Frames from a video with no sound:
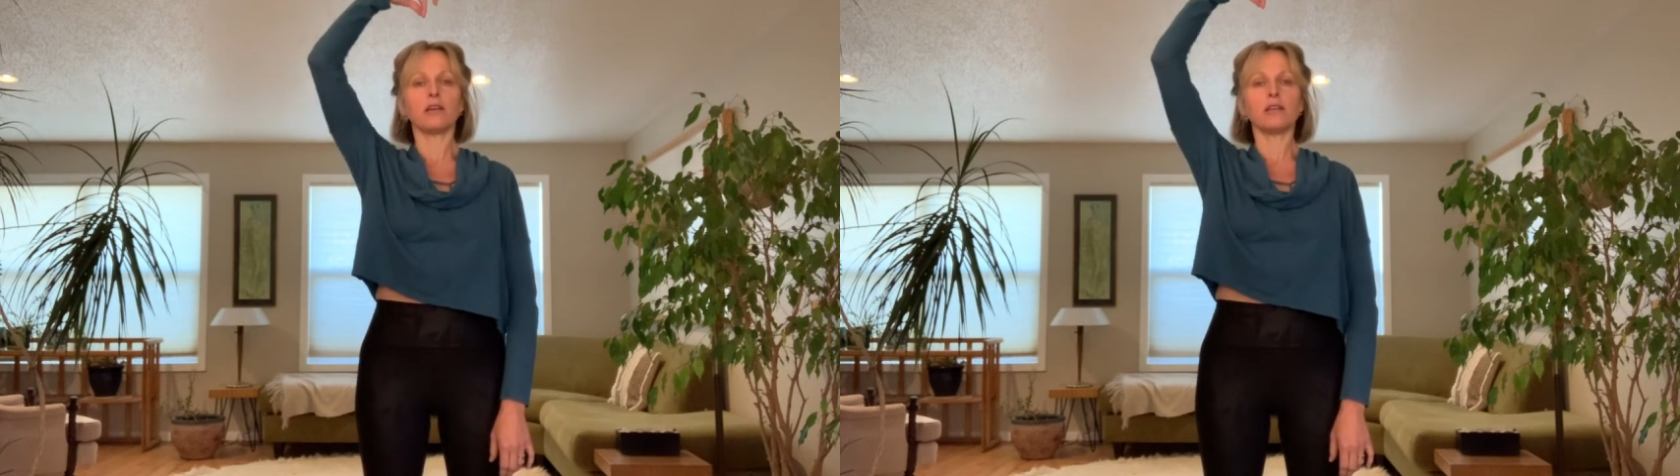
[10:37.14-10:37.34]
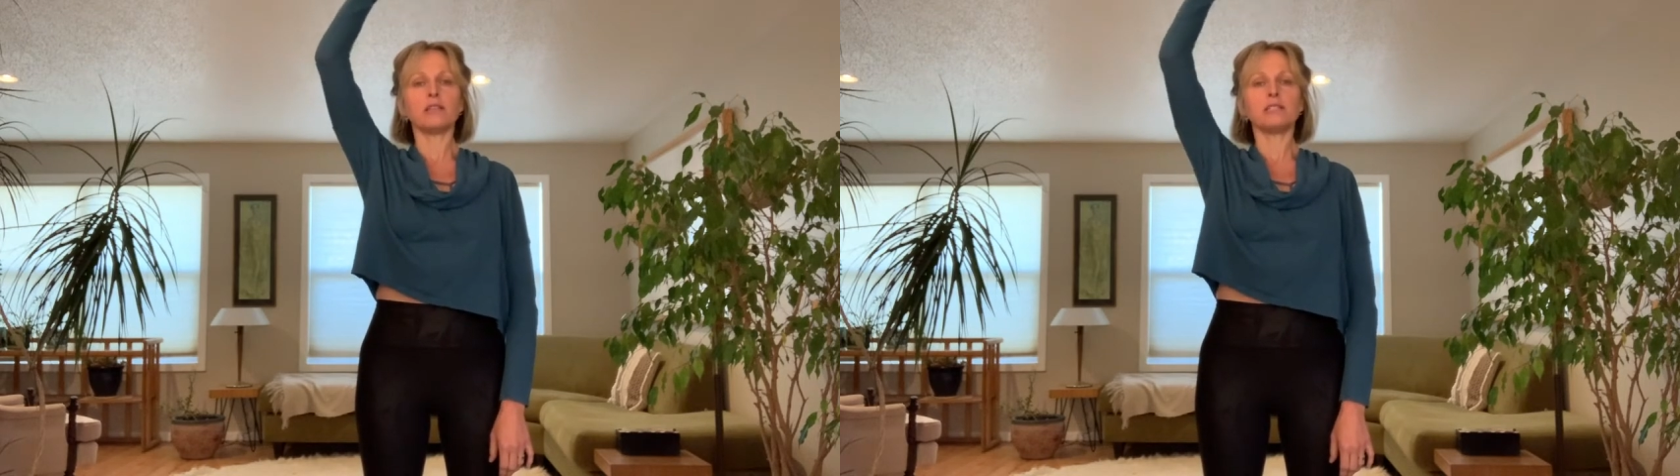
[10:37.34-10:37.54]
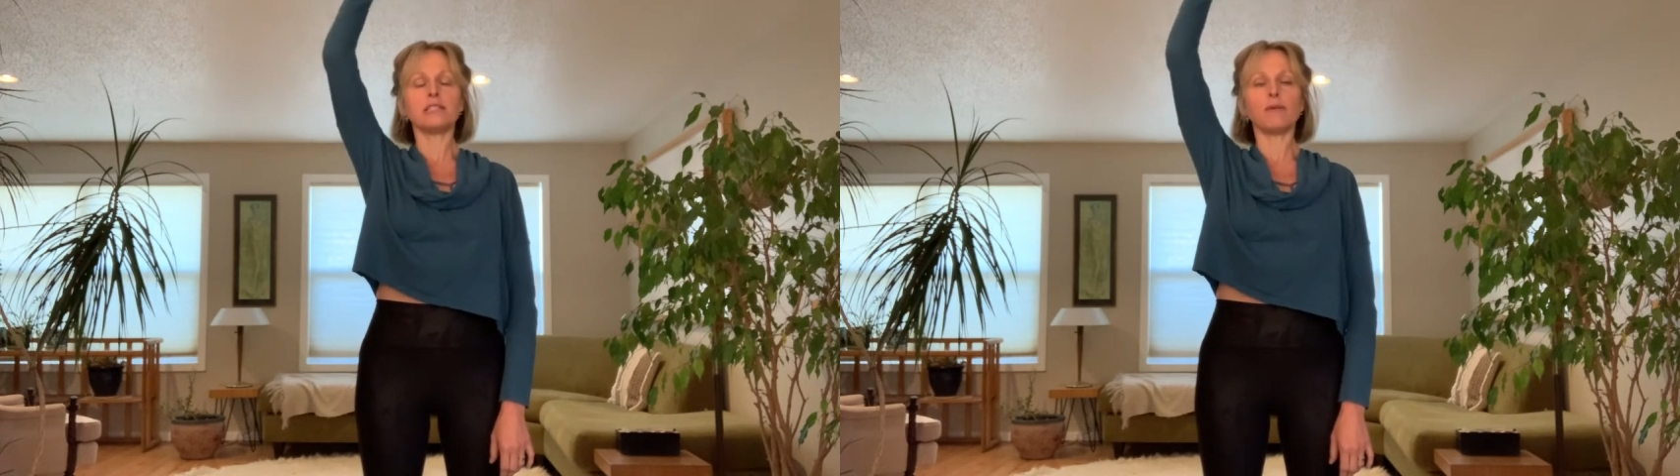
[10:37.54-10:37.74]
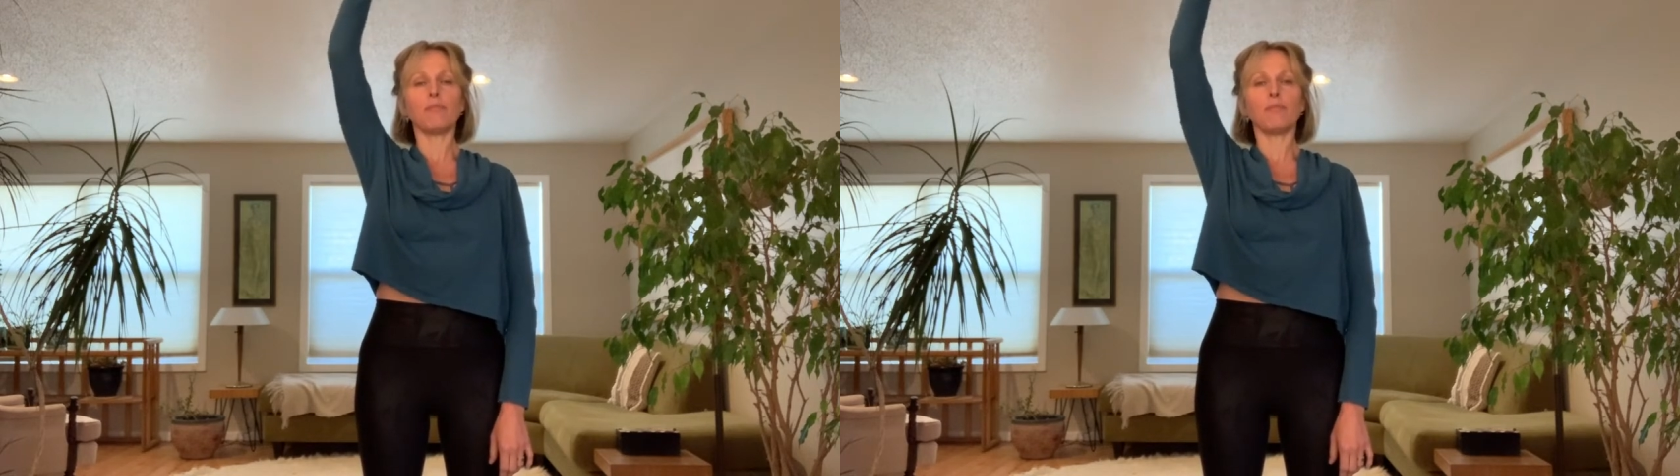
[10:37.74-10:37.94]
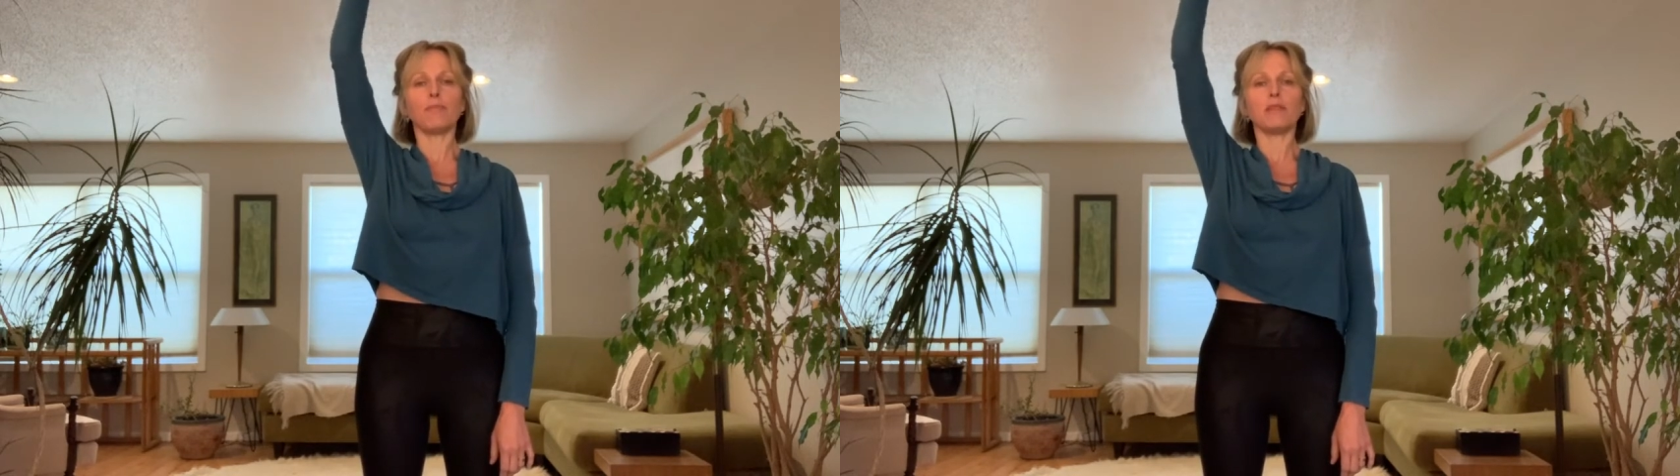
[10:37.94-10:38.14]

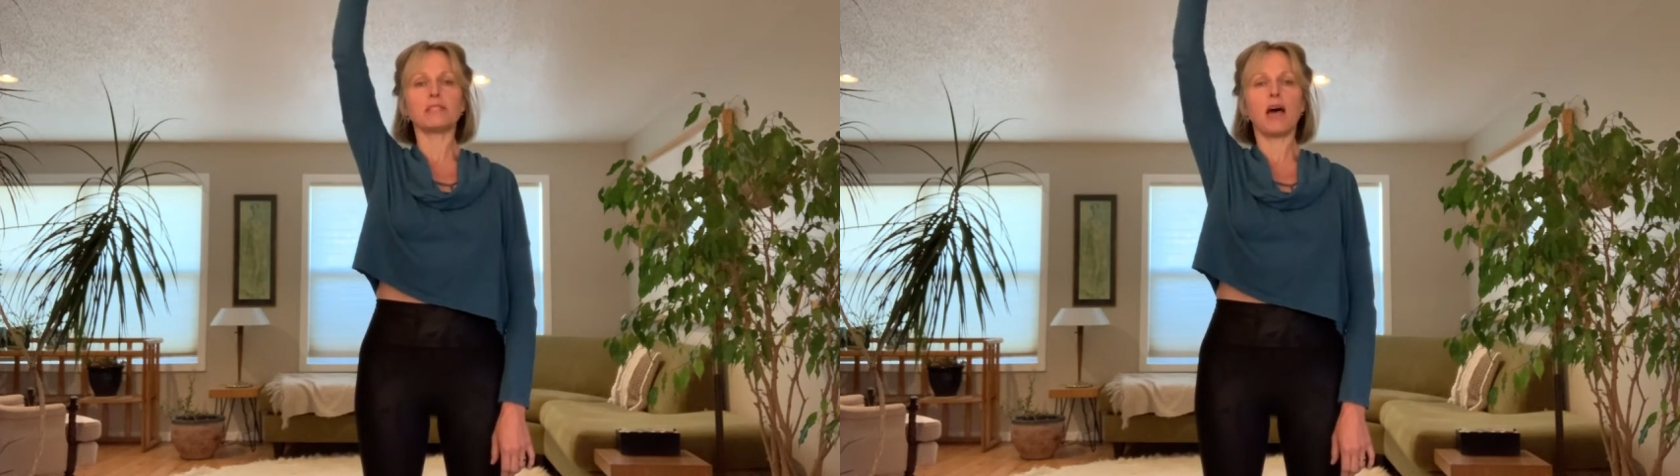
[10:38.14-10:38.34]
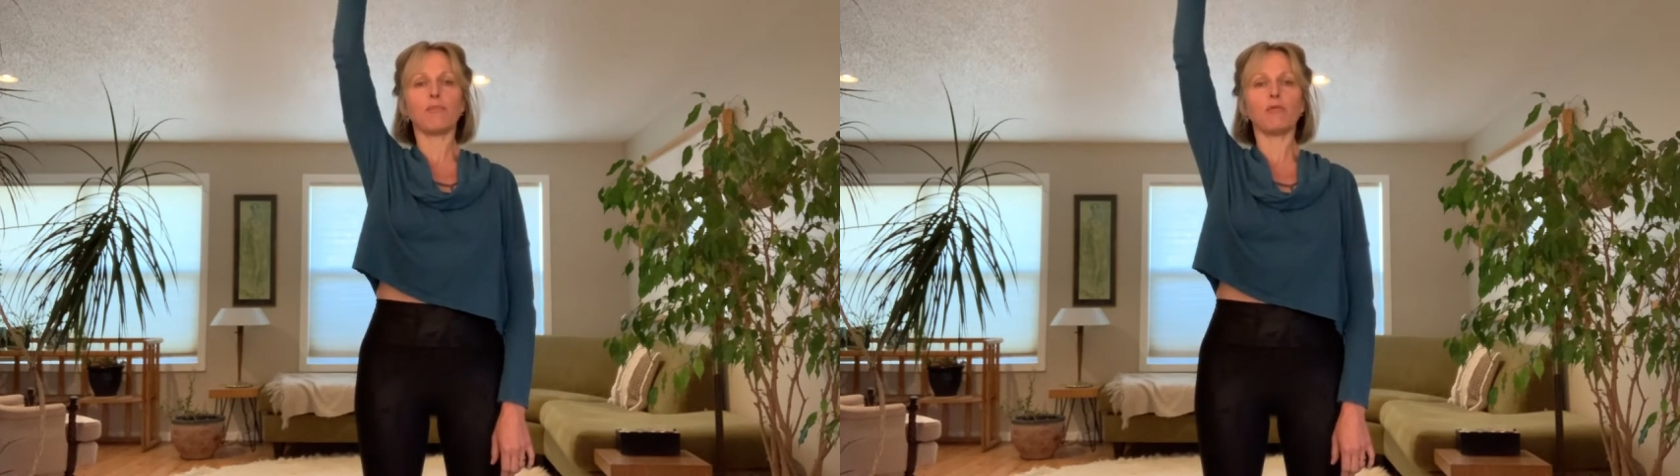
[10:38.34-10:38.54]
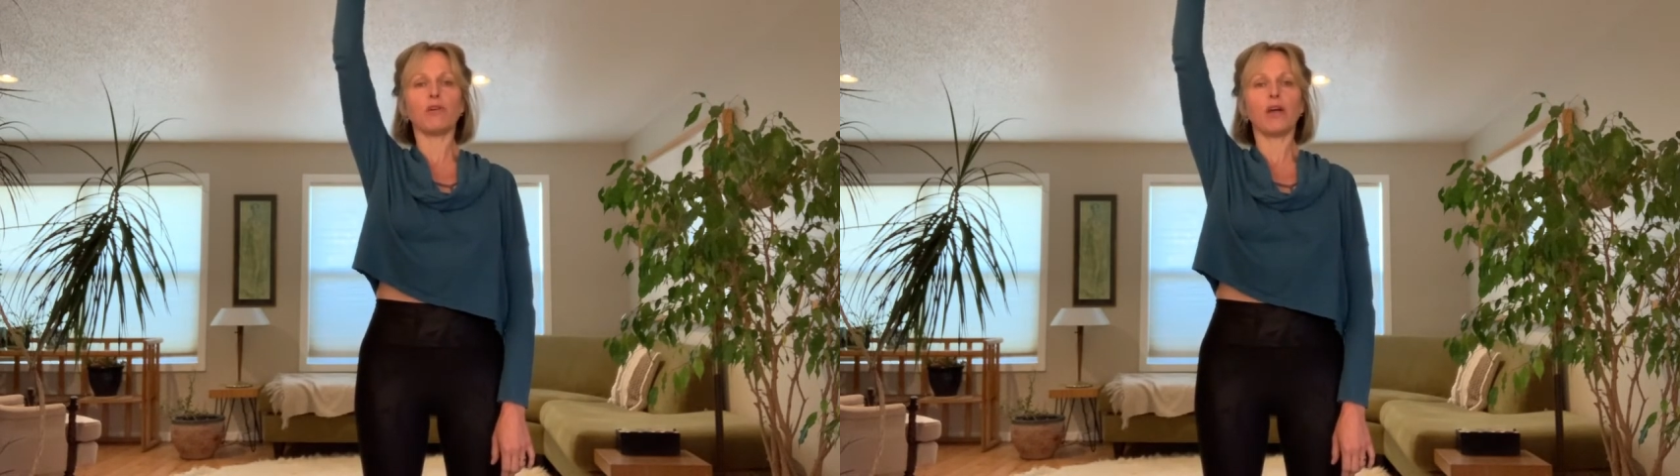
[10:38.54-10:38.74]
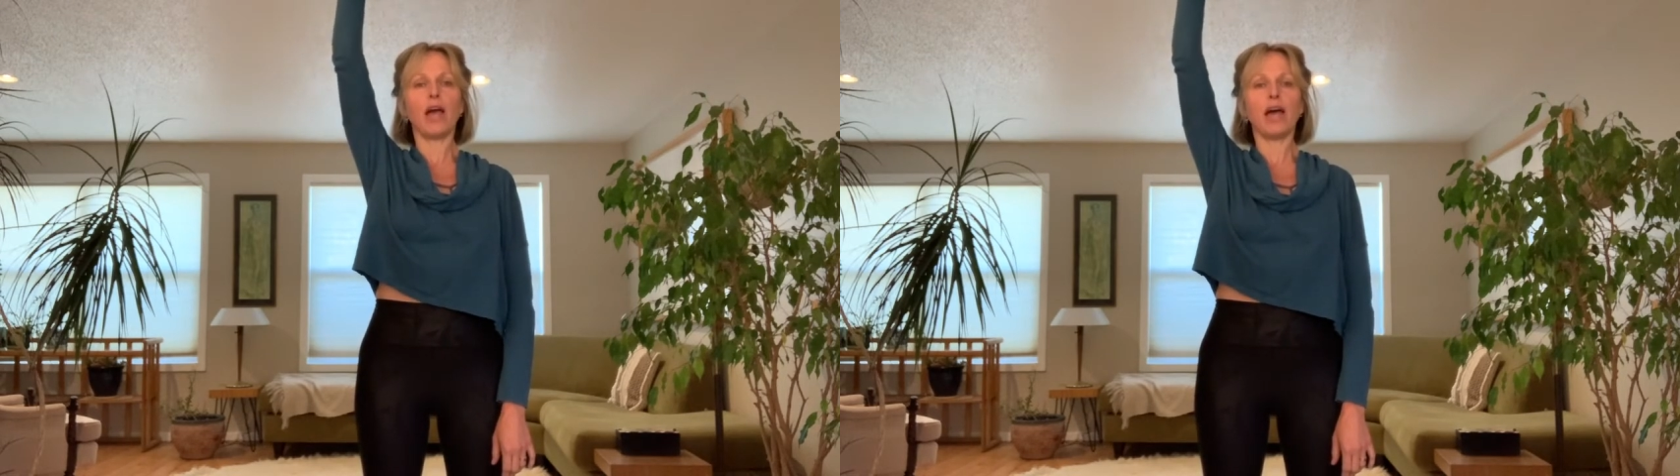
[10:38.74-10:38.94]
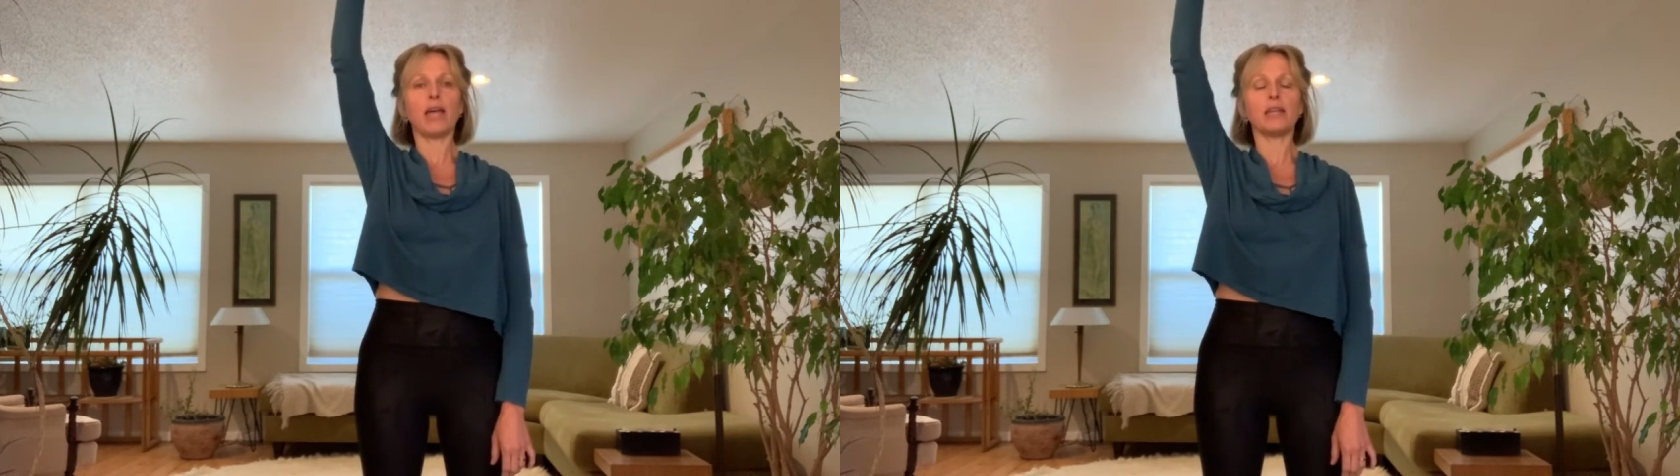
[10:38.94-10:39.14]
the top of your
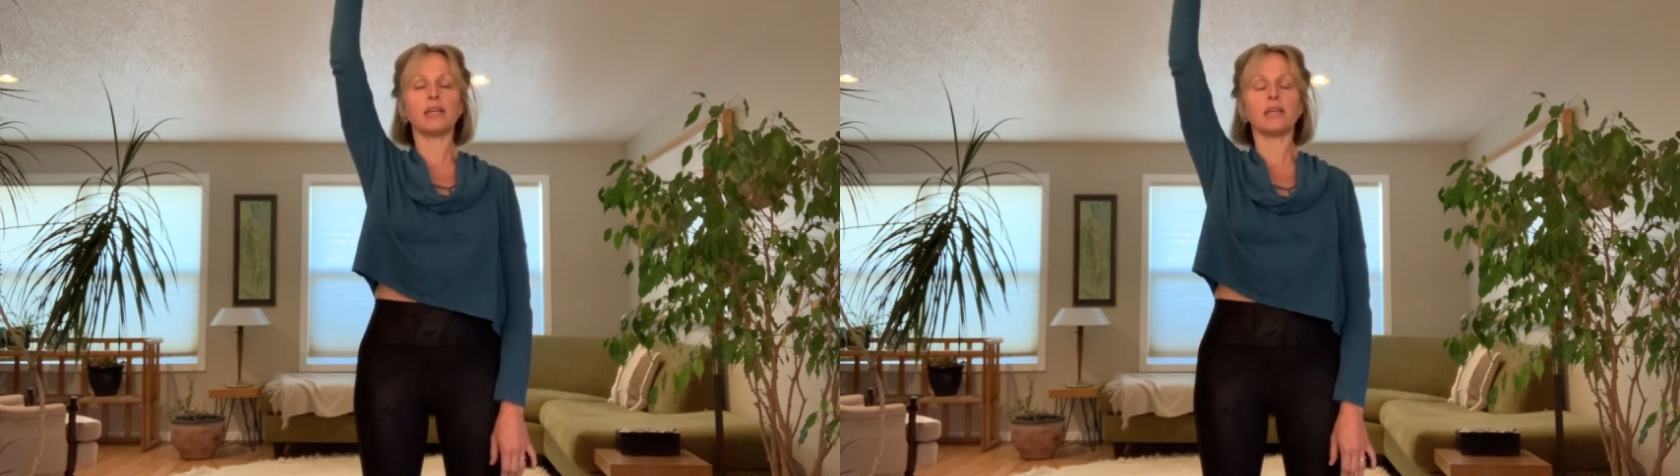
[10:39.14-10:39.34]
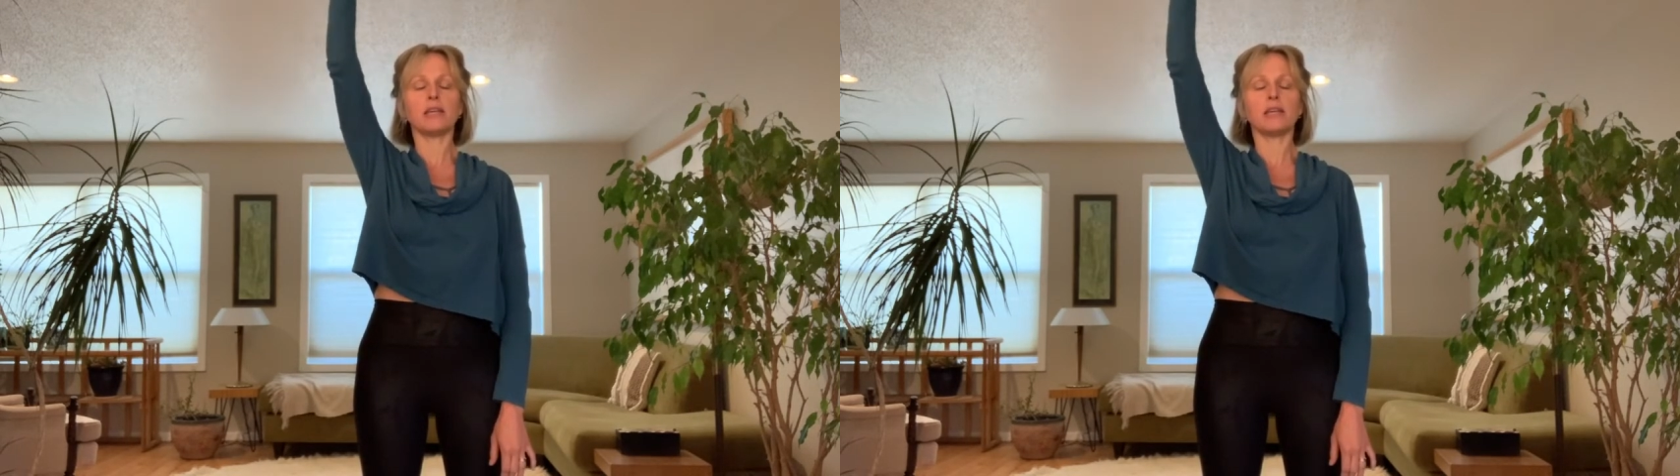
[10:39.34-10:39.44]
head,